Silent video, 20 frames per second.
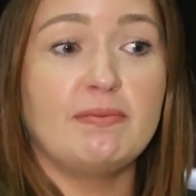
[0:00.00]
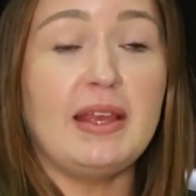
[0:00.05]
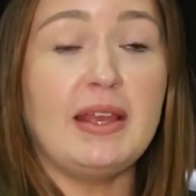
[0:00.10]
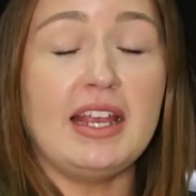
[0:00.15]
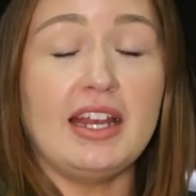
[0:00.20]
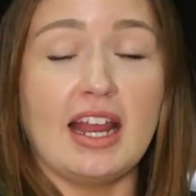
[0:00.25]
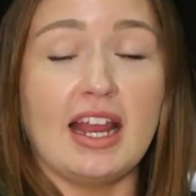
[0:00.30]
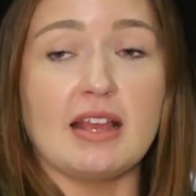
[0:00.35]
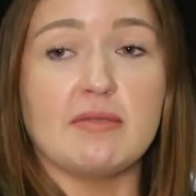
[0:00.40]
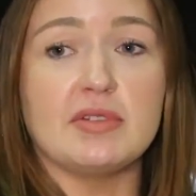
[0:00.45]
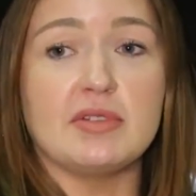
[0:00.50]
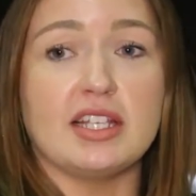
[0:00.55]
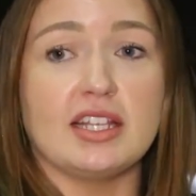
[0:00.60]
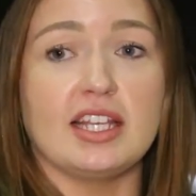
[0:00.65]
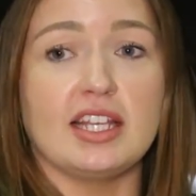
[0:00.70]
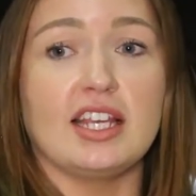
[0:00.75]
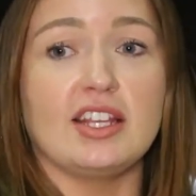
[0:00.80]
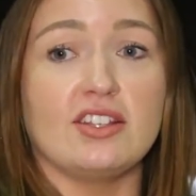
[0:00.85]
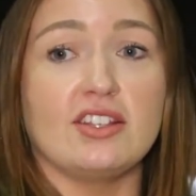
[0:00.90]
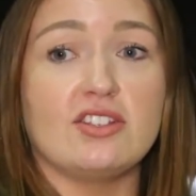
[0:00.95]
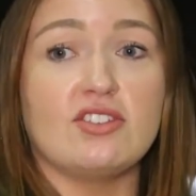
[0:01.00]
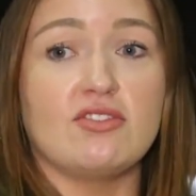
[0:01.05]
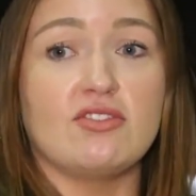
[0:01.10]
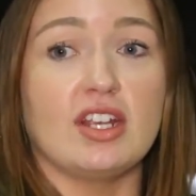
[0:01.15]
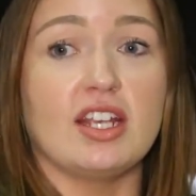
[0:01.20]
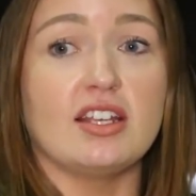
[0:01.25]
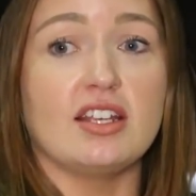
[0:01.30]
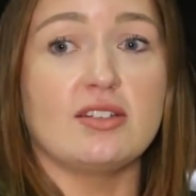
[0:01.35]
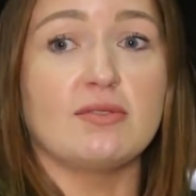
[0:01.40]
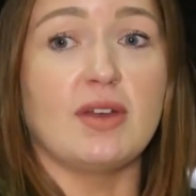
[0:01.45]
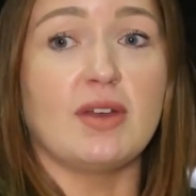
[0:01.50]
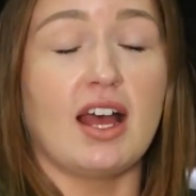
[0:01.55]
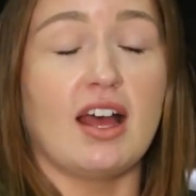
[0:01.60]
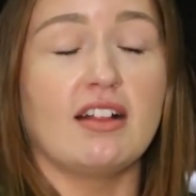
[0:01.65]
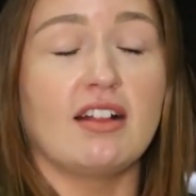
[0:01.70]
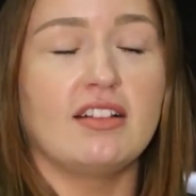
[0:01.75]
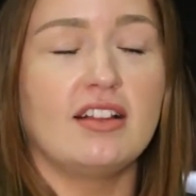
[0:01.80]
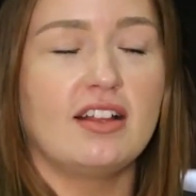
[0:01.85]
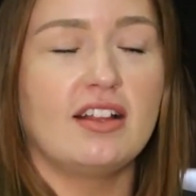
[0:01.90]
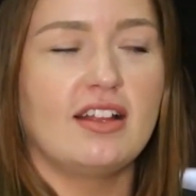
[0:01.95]
big names in the industry as
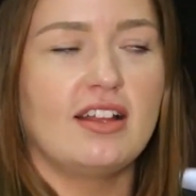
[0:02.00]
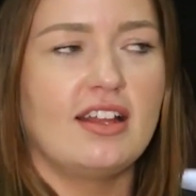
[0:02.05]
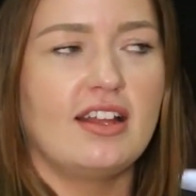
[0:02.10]
well